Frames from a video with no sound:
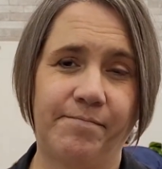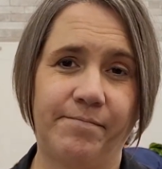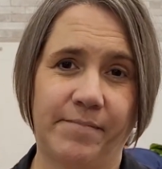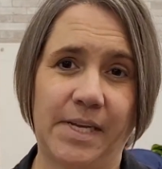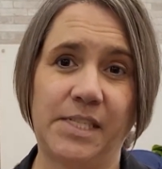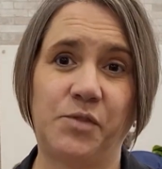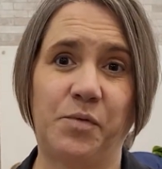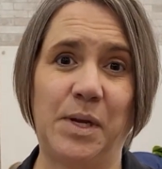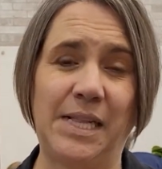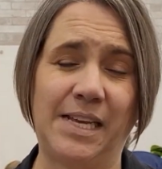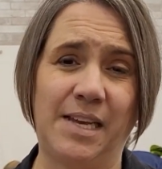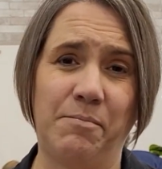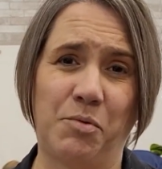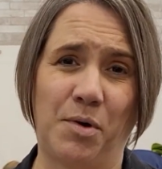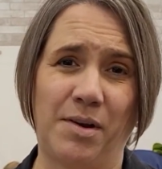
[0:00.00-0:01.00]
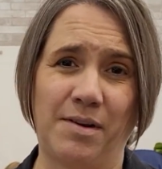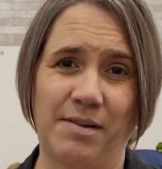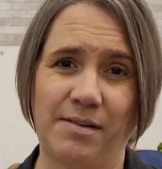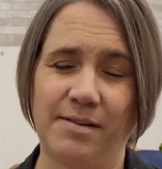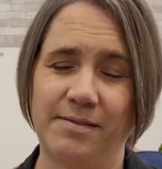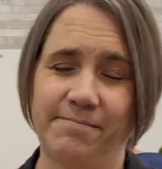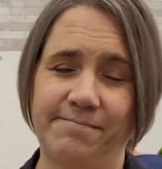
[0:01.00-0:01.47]
Excellent.
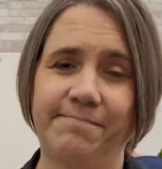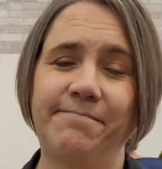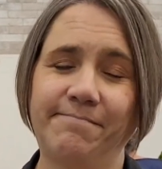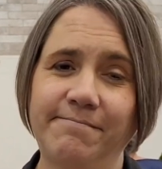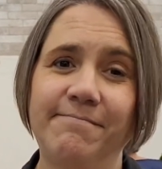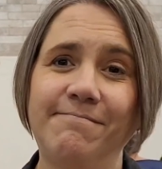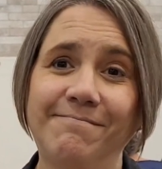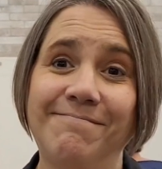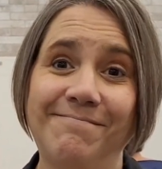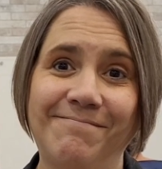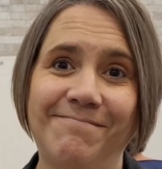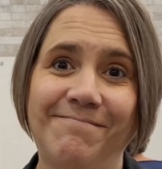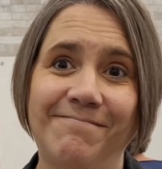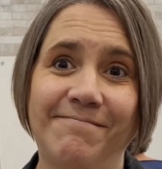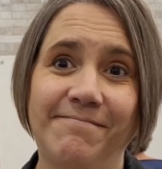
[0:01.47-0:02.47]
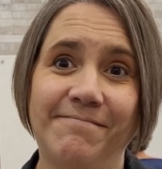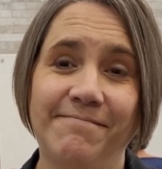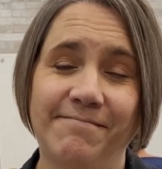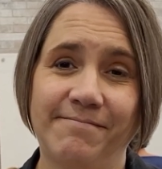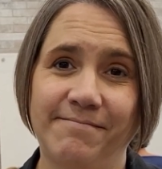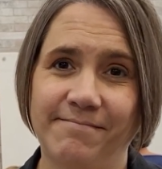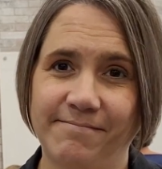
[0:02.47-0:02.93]
Really How often should birds
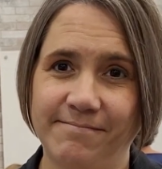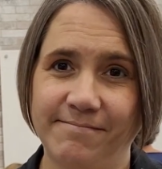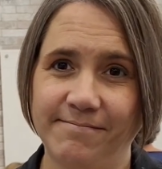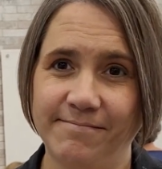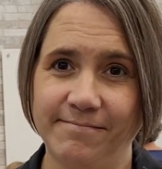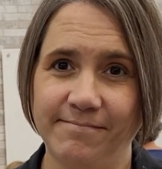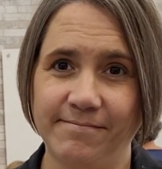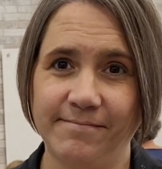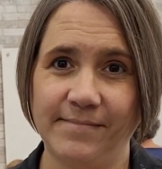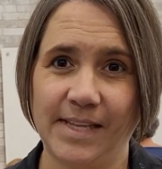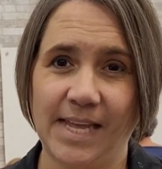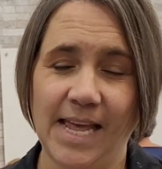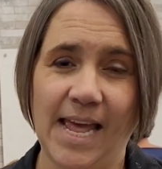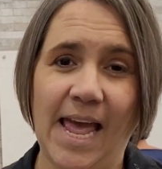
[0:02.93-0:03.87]
see a vet?